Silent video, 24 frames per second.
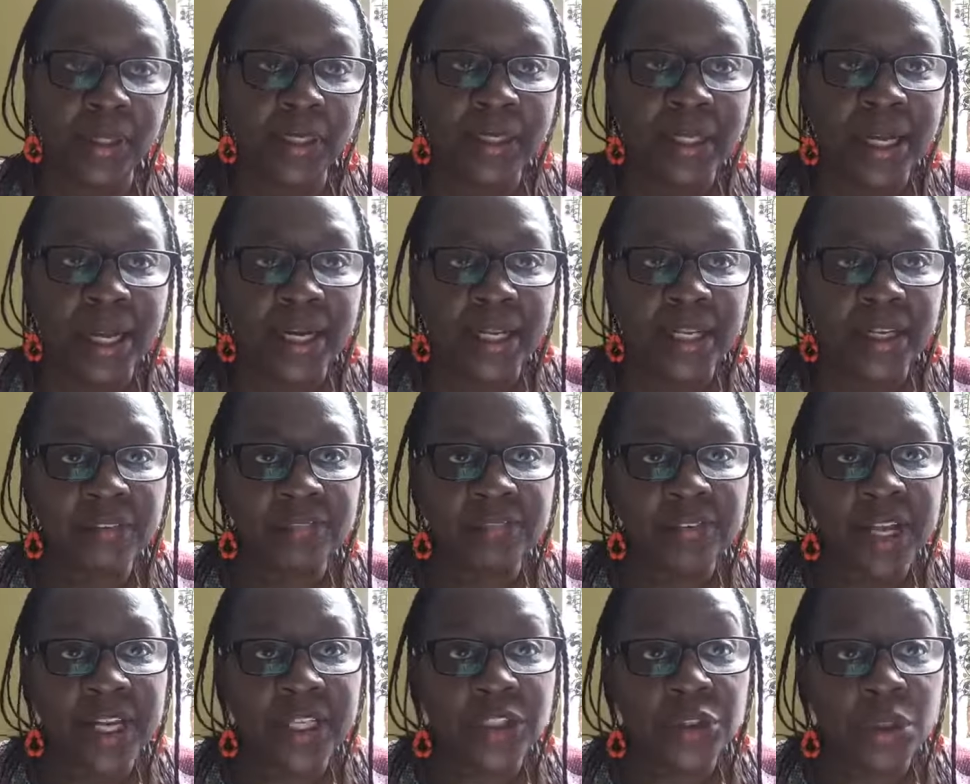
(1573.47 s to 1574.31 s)
That
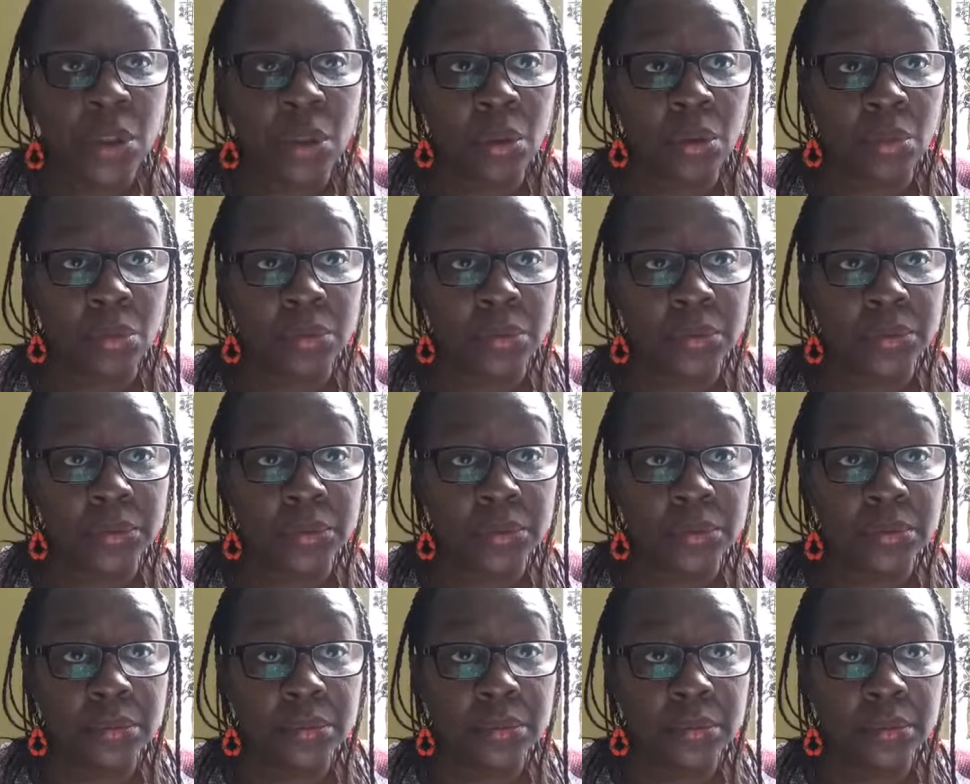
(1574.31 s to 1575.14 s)
if they told,
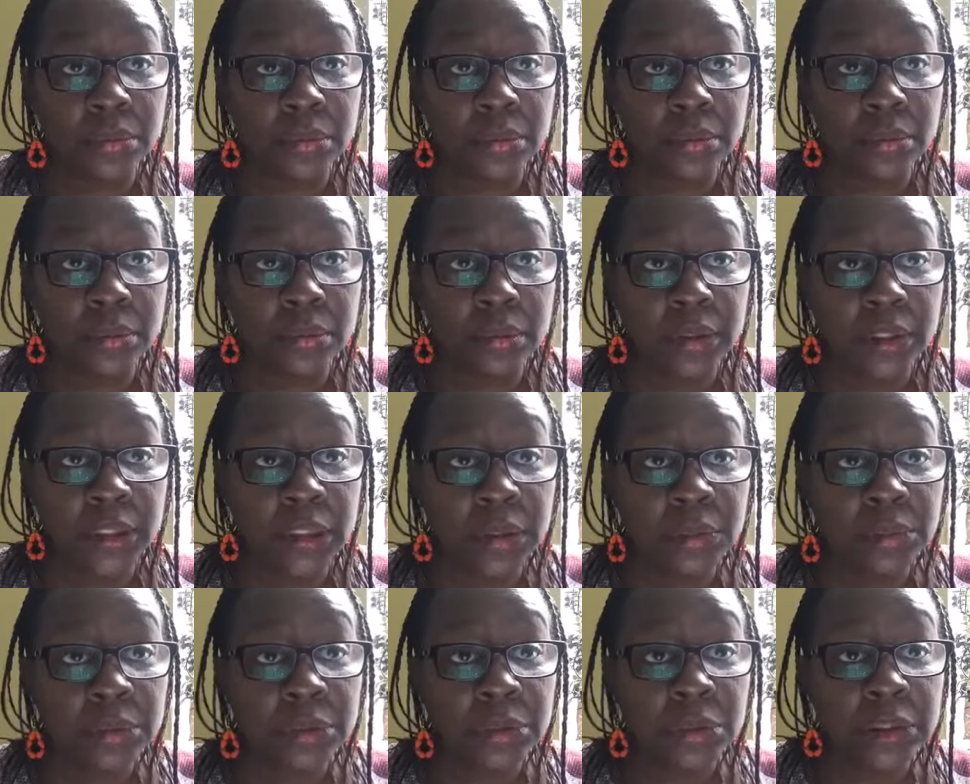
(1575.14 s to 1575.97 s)

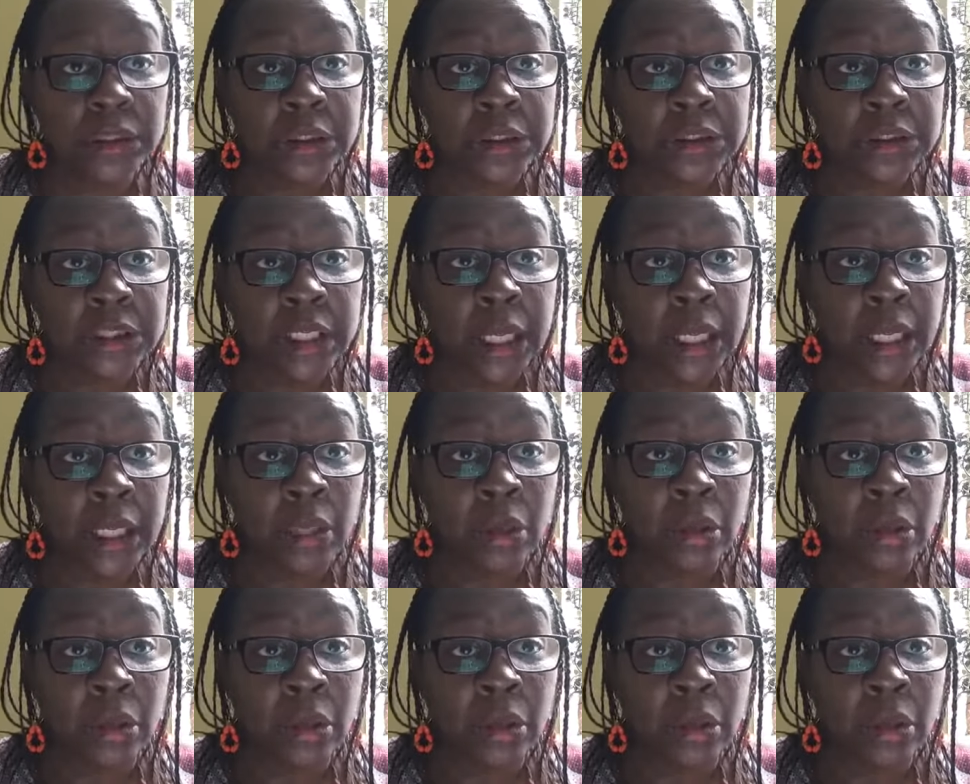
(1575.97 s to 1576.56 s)
he was going to tell